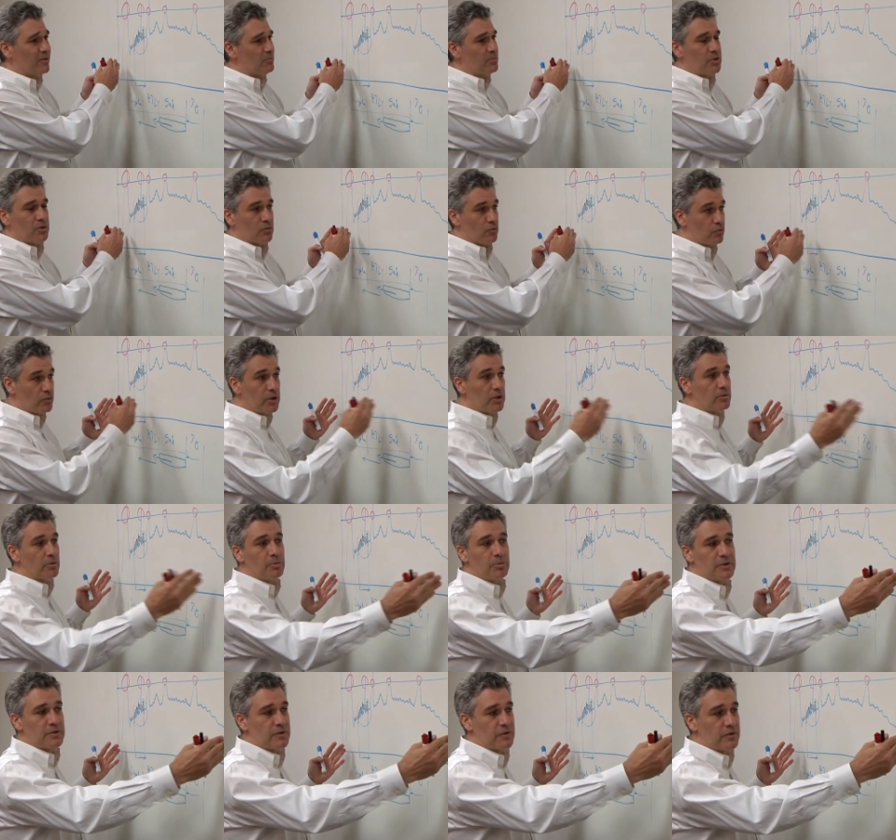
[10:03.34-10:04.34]
not be a real
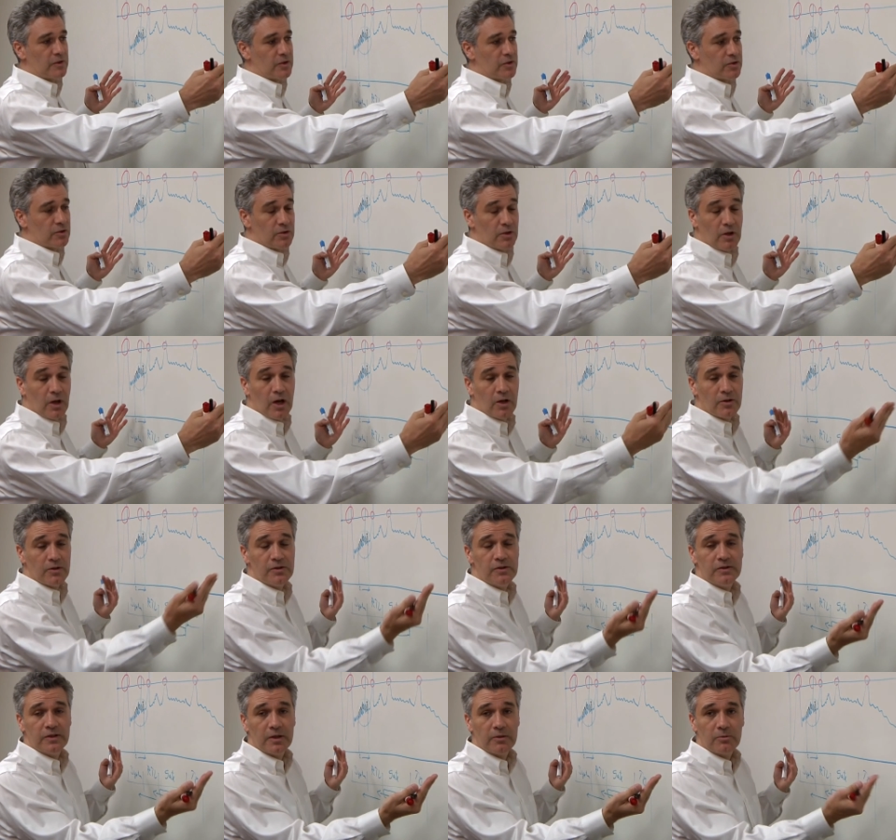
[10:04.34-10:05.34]
representation of how
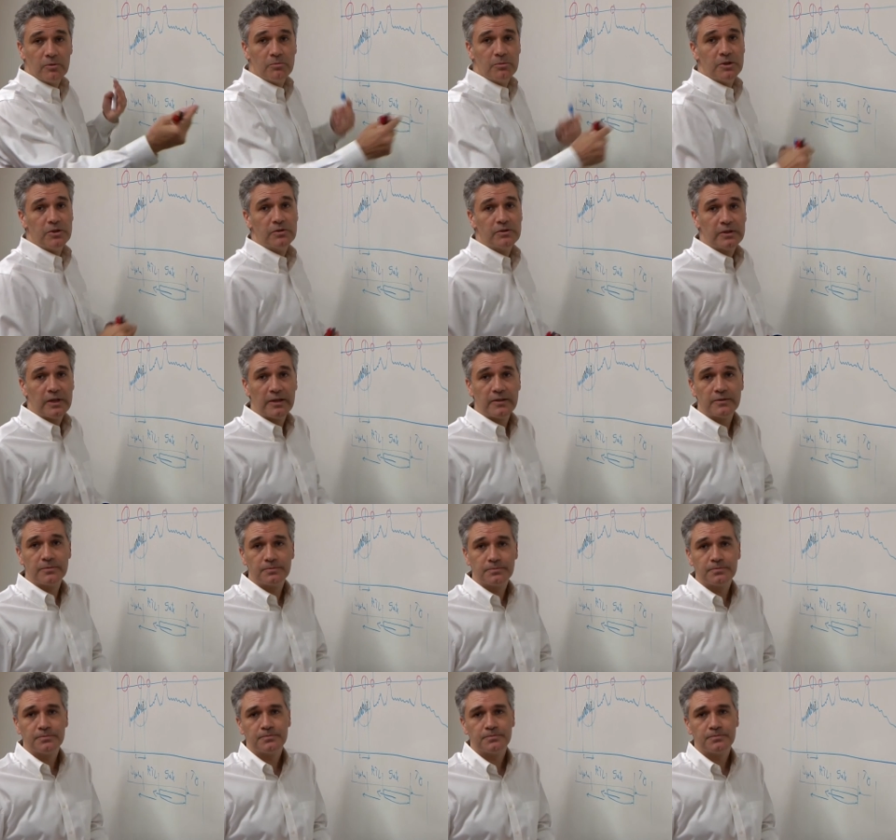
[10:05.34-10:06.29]
the design will be utilized.